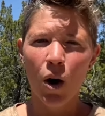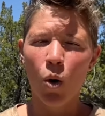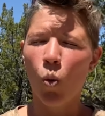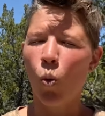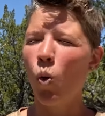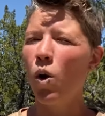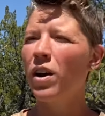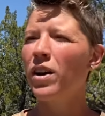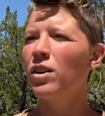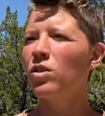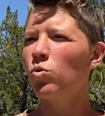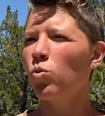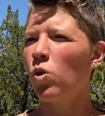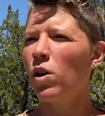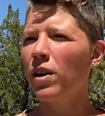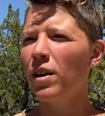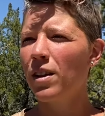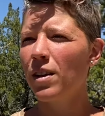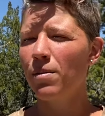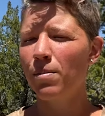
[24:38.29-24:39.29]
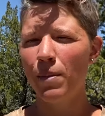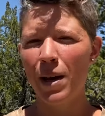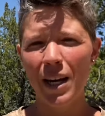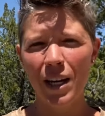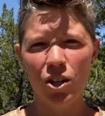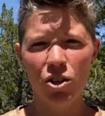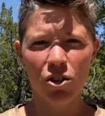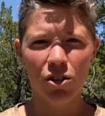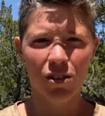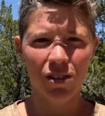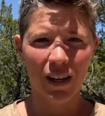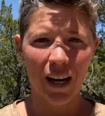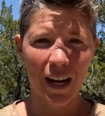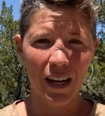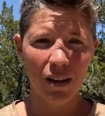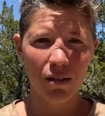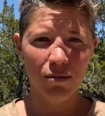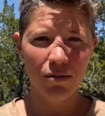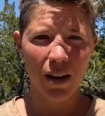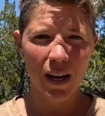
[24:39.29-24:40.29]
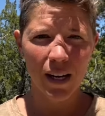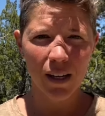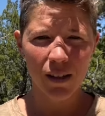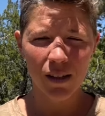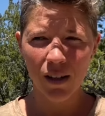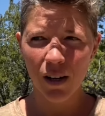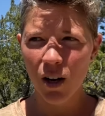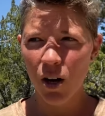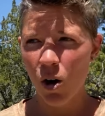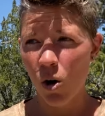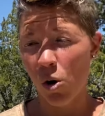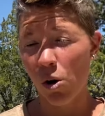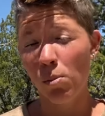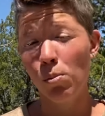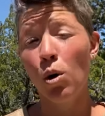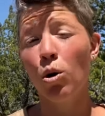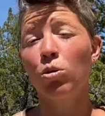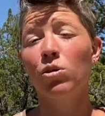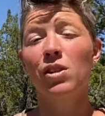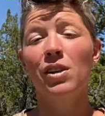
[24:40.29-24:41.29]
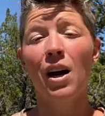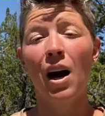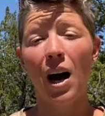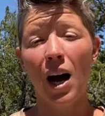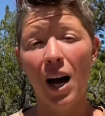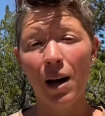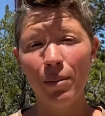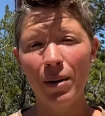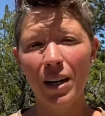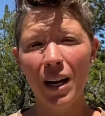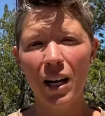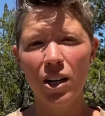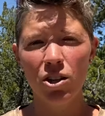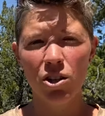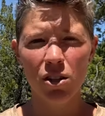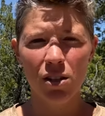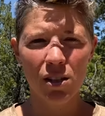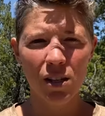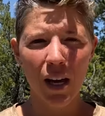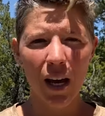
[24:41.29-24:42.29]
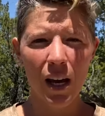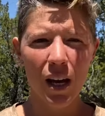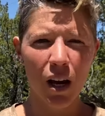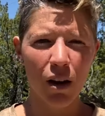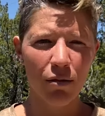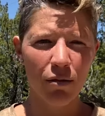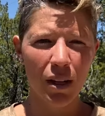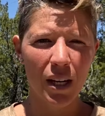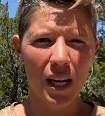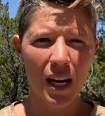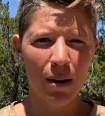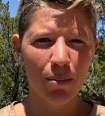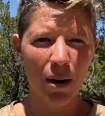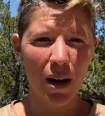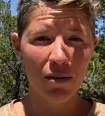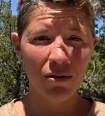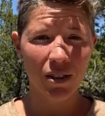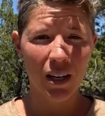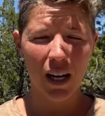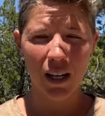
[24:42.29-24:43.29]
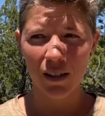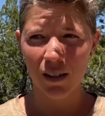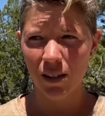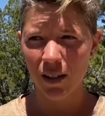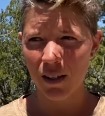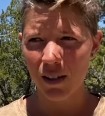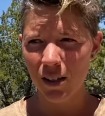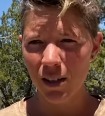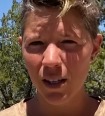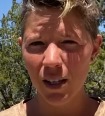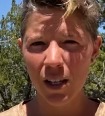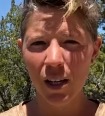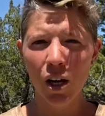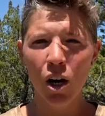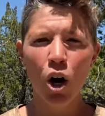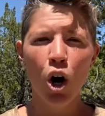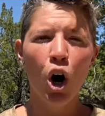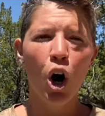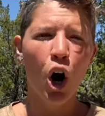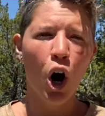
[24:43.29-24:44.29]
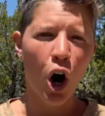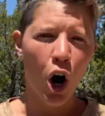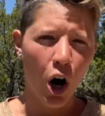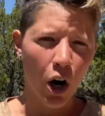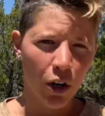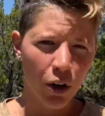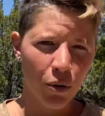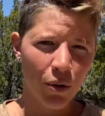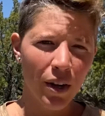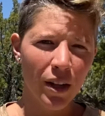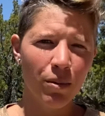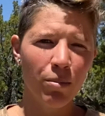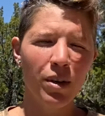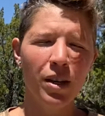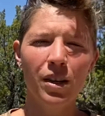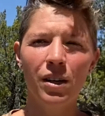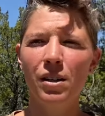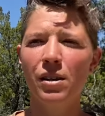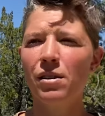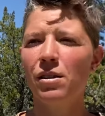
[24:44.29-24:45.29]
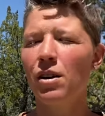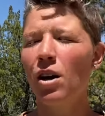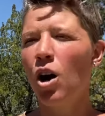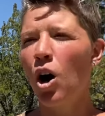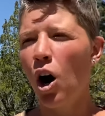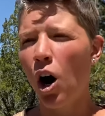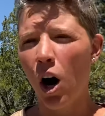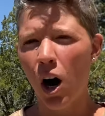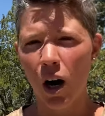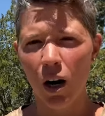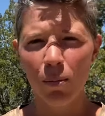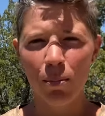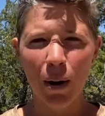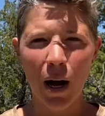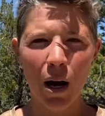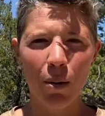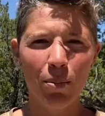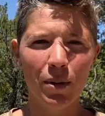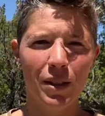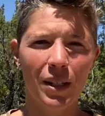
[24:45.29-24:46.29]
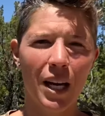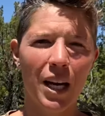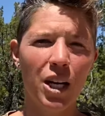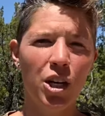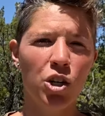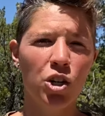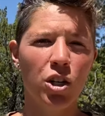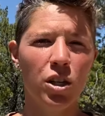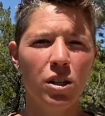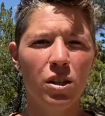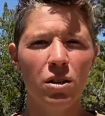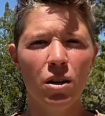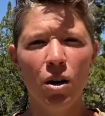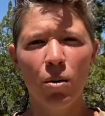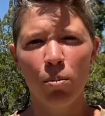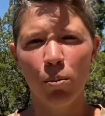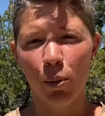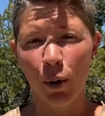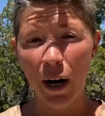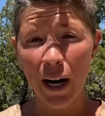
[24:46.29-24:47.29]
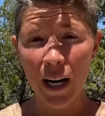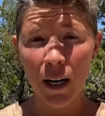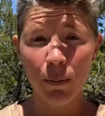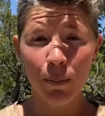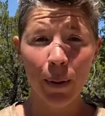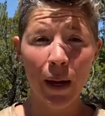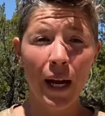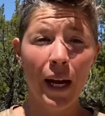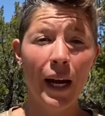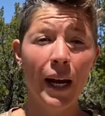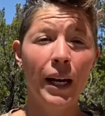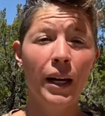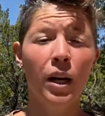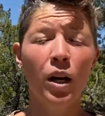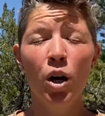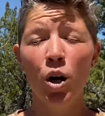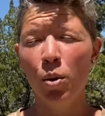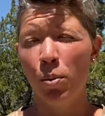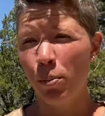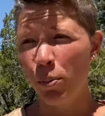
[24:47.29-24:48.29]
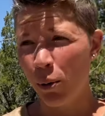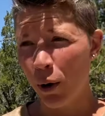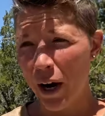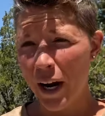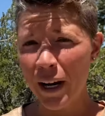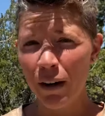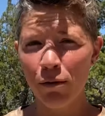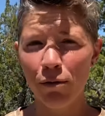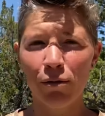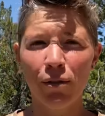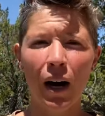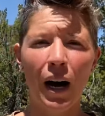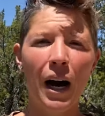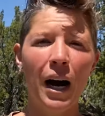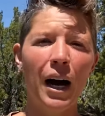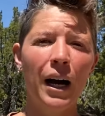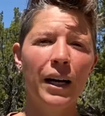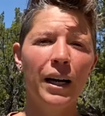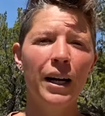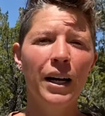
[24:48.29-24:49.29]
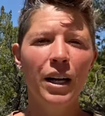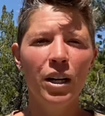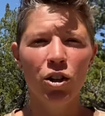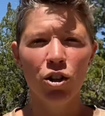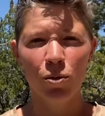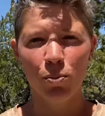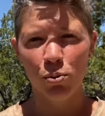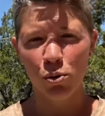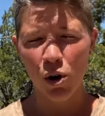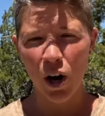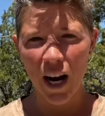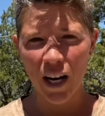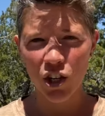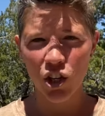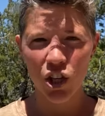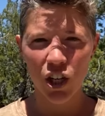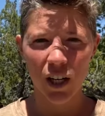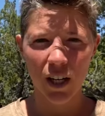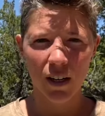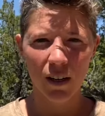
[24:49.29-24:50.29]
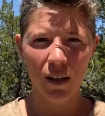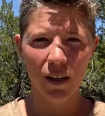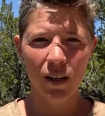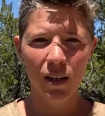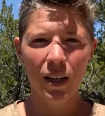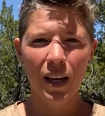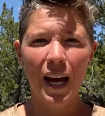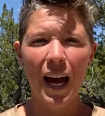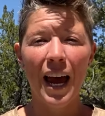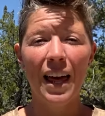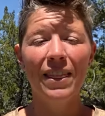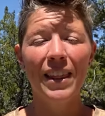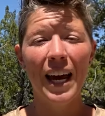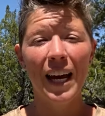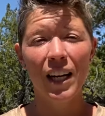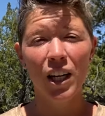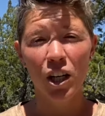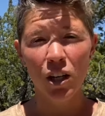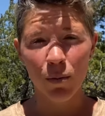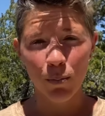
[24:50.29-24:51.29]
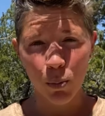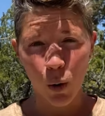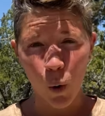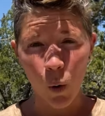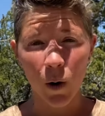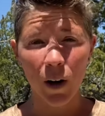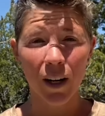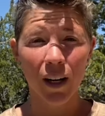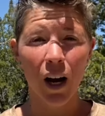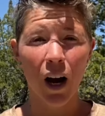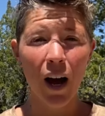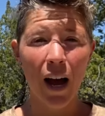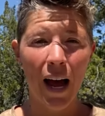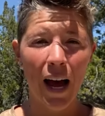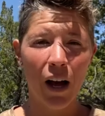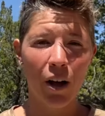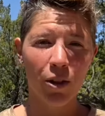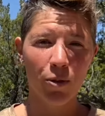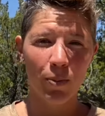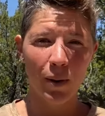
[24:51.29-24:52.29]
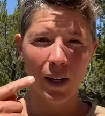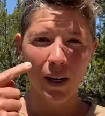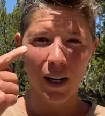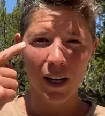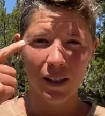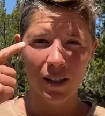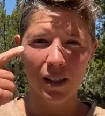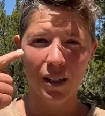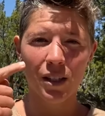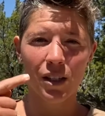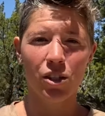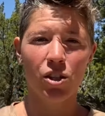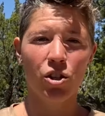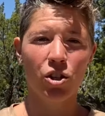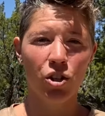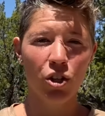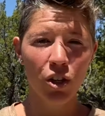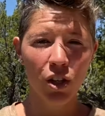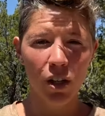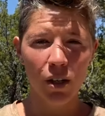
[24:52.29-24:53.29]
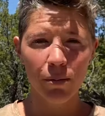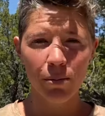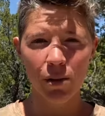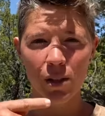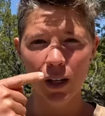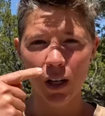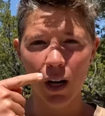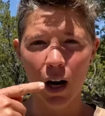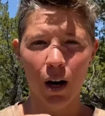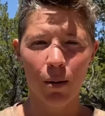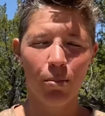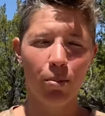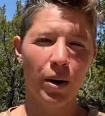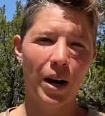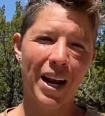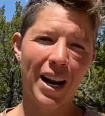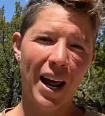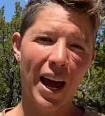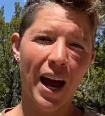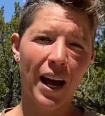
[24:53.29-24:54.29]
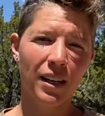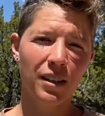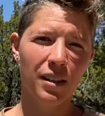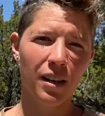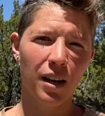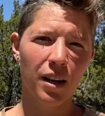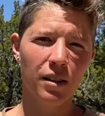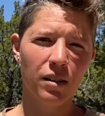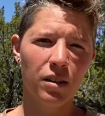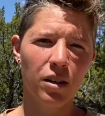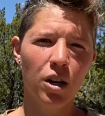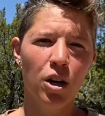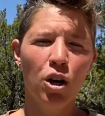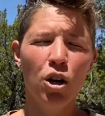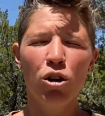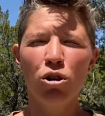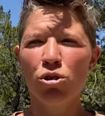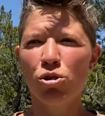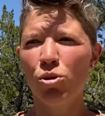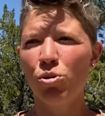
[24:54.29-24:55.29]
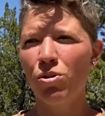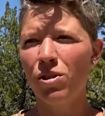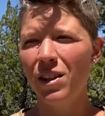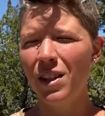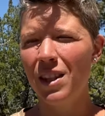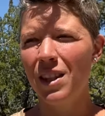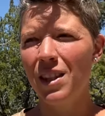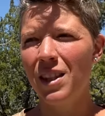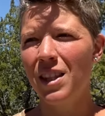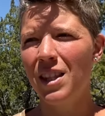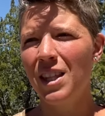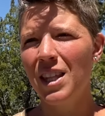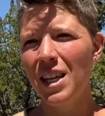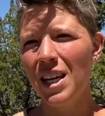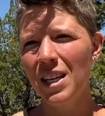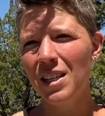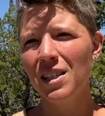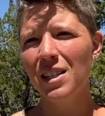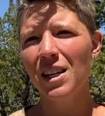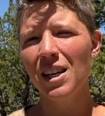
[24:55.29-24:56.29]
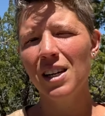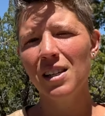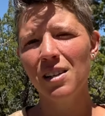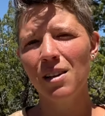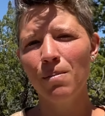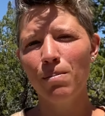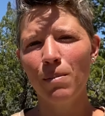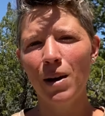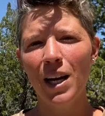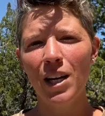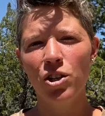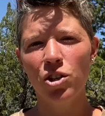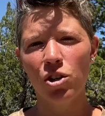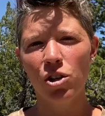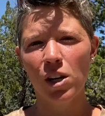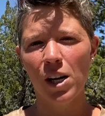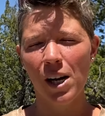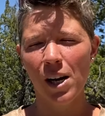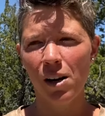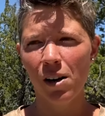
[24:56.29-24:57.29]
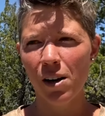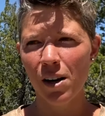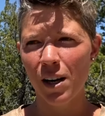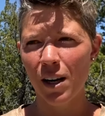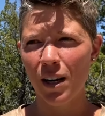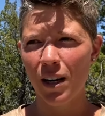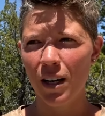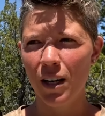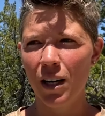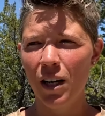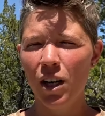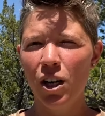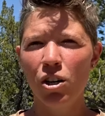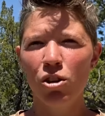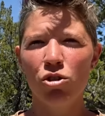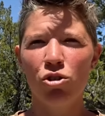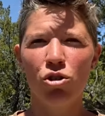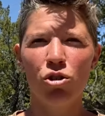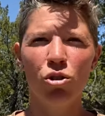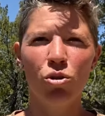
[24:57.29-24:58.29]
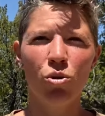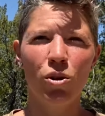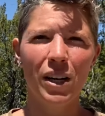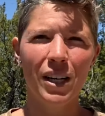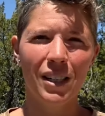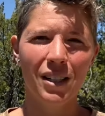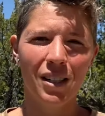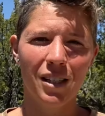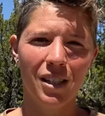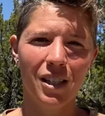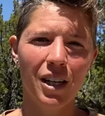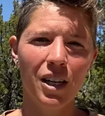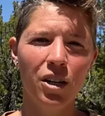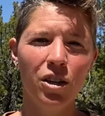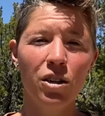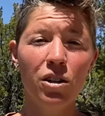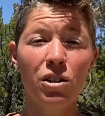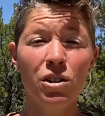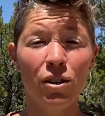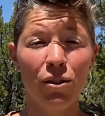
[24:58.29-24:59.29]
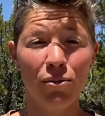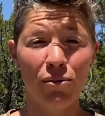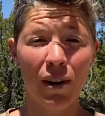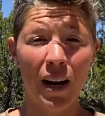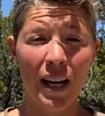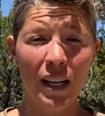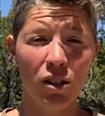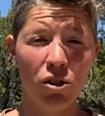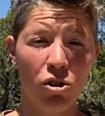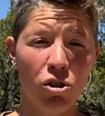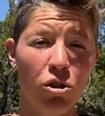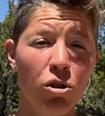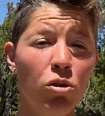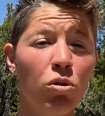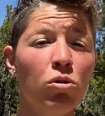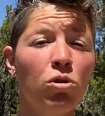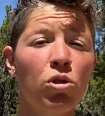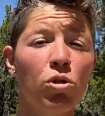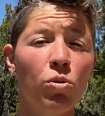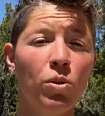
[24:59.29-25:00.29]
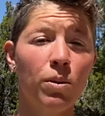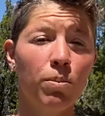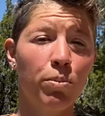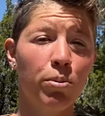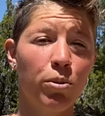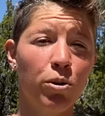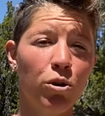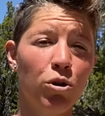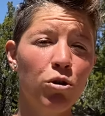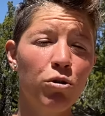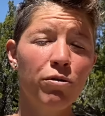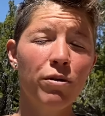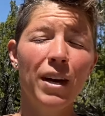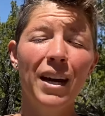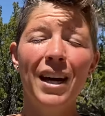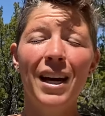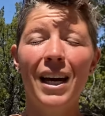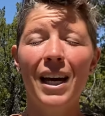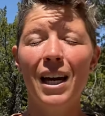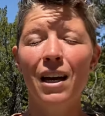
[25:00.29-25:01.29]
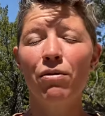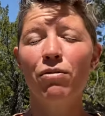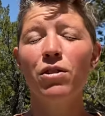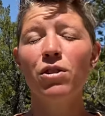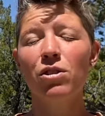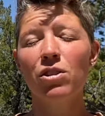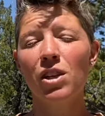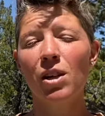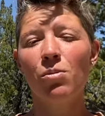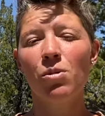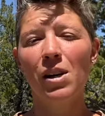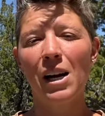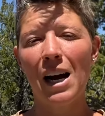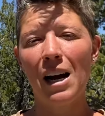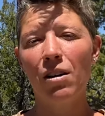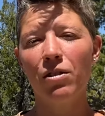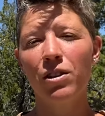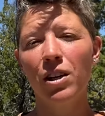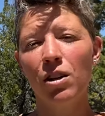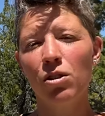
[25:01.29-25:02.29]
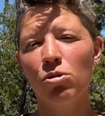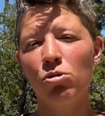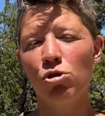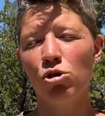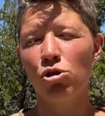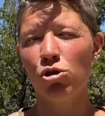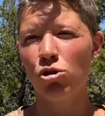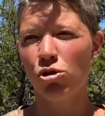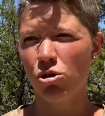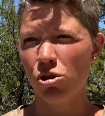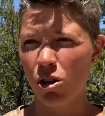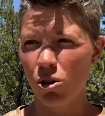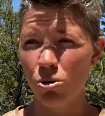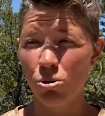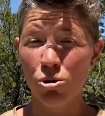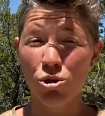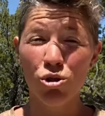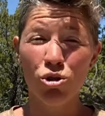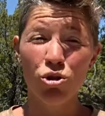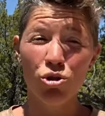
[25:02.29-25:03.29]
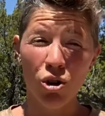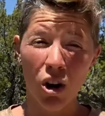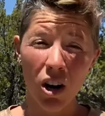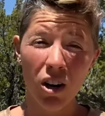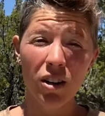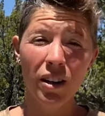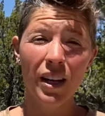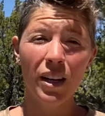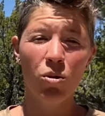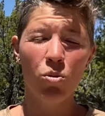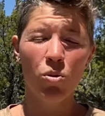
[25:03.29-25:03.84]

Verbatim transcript: What is one of the major side effects, or most common I should say, of EMF toxicity? Heart arrhythmias, heart palpitations, brain pain, brain fog, depression, and then poor gut health because it disturbs the gut-brain axis. So this is a major area to consider, to fine-tune, to improve if you're someone out there who's struggling